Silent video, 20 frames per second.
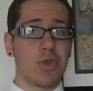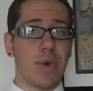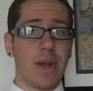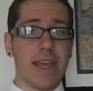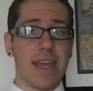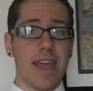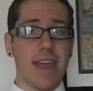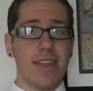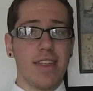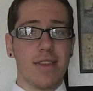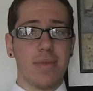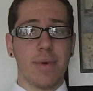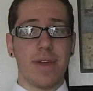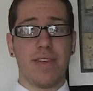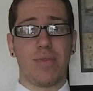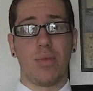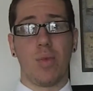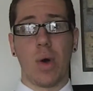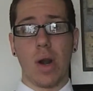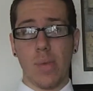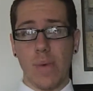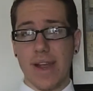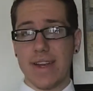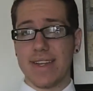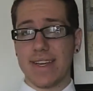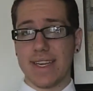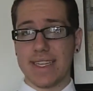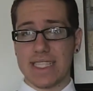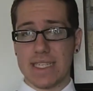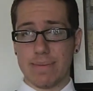28th, we have one-way
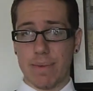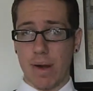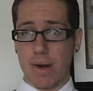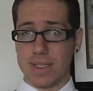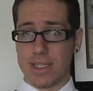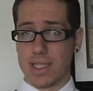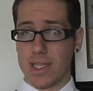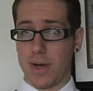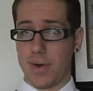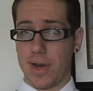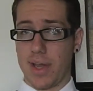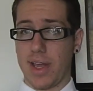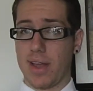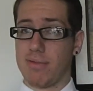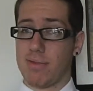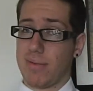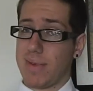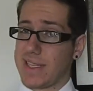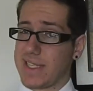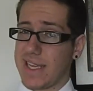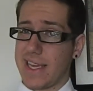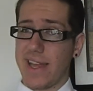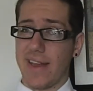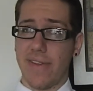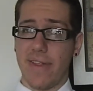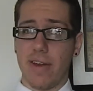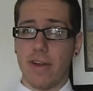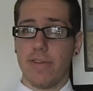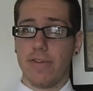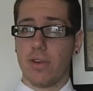tickets to Barcelona and we'll be staying
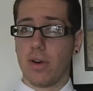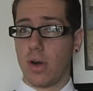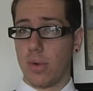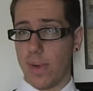there for a